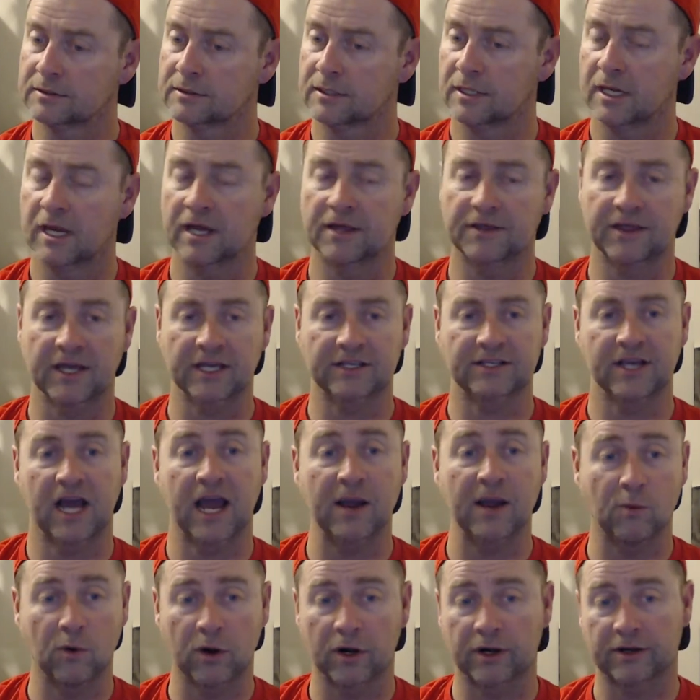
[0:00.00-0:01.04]
Thanks.
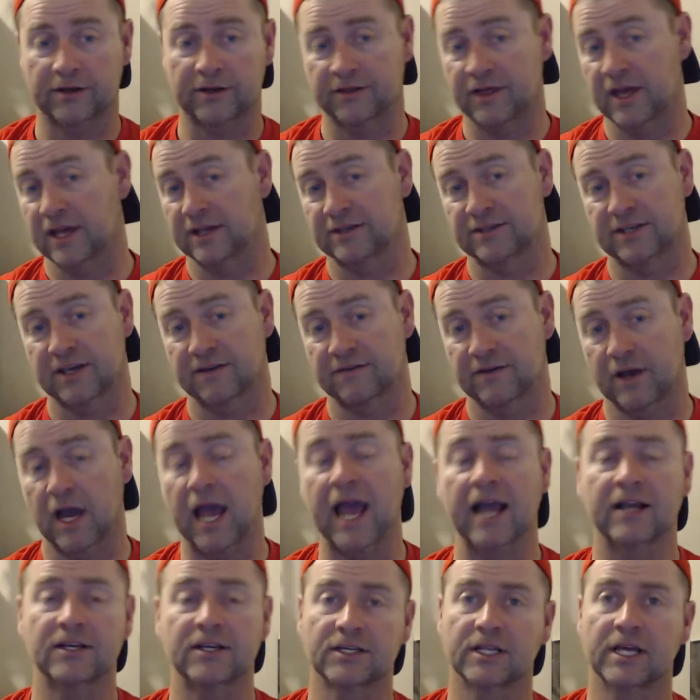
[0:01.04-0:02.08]
I worked Thanksgiving.
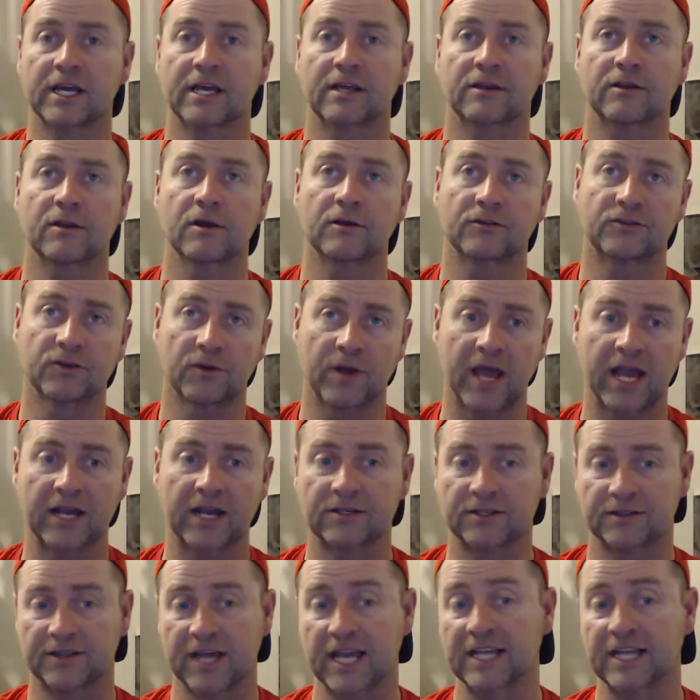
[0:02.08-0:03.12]
Actually,
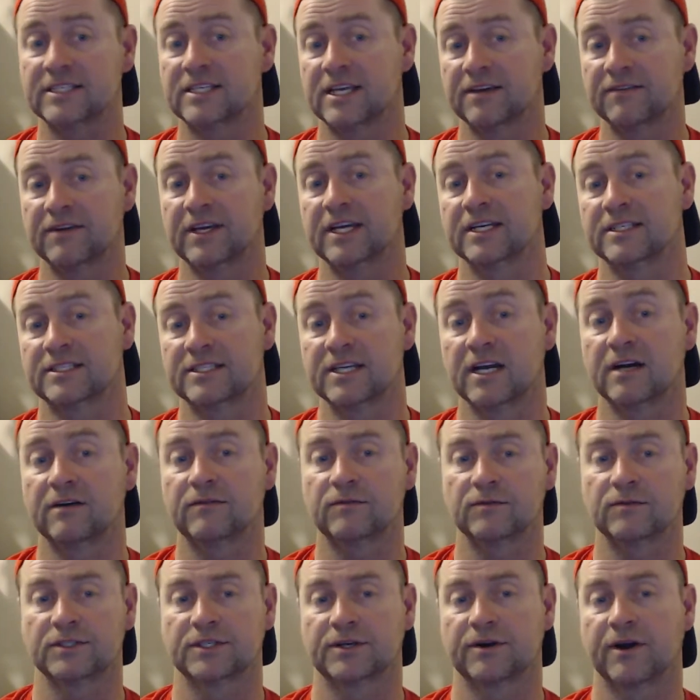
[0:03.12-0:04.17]
Thanksgiving
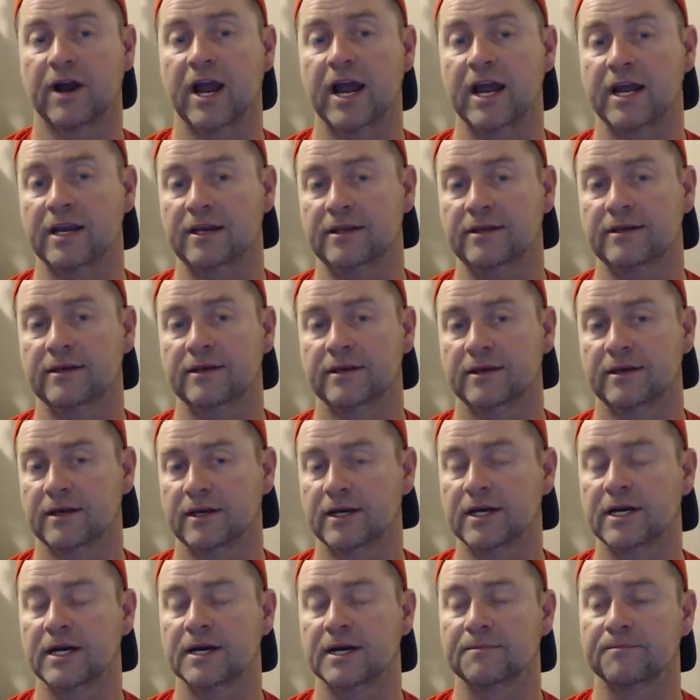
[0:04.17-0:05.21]
itself was great.
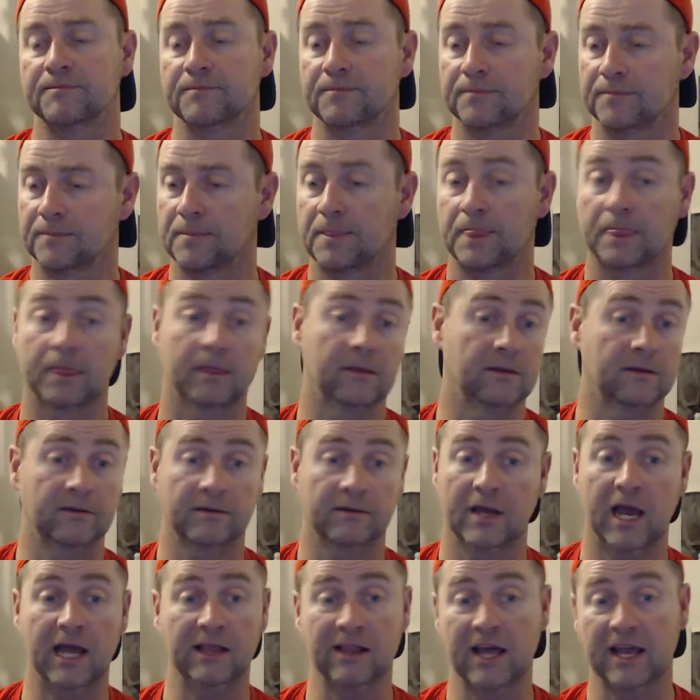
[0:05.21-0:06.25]
I
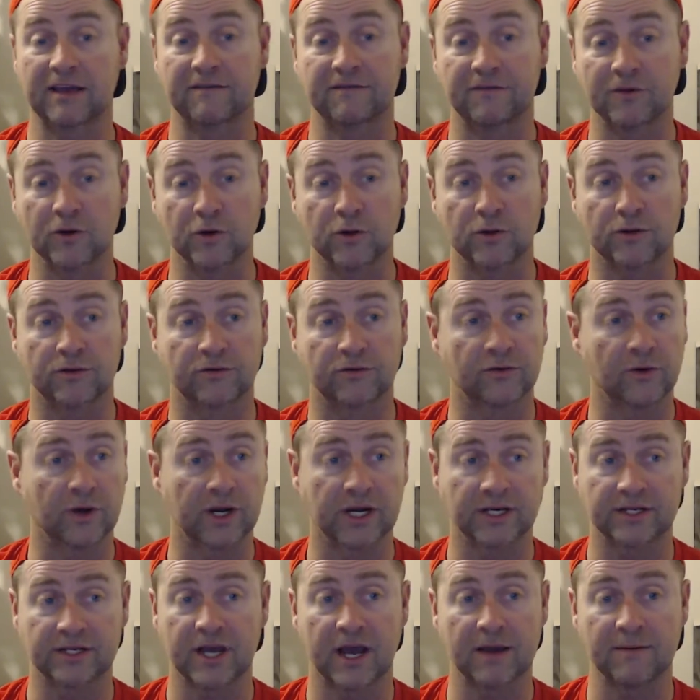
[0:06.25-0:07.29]
like food, so
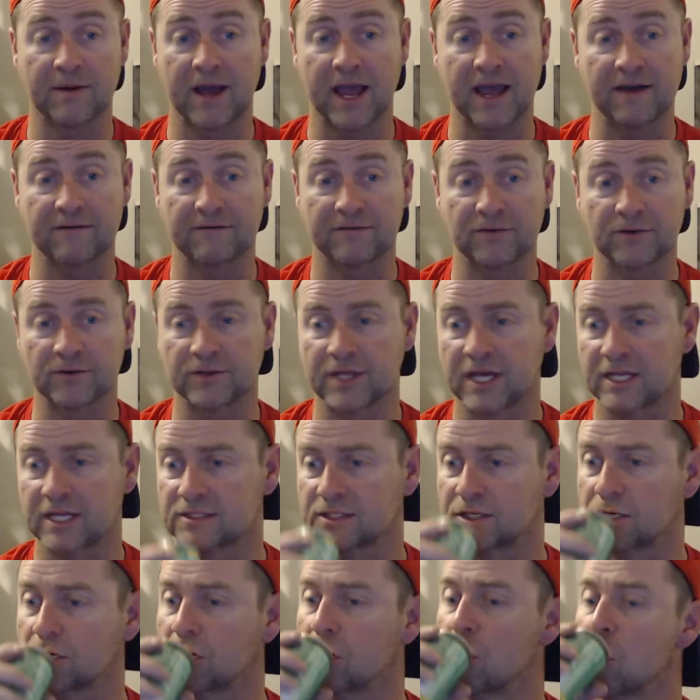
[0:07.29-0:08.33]
anytime I have food, that's
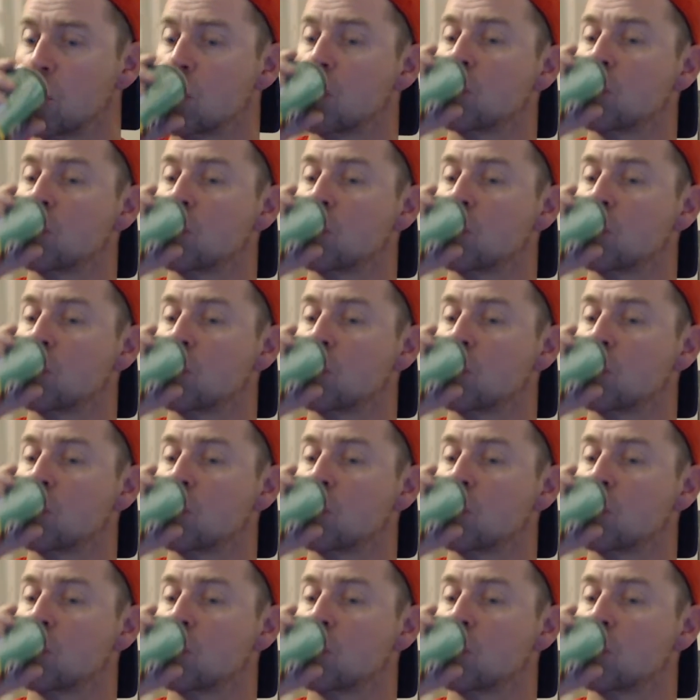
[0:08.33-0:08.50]
good.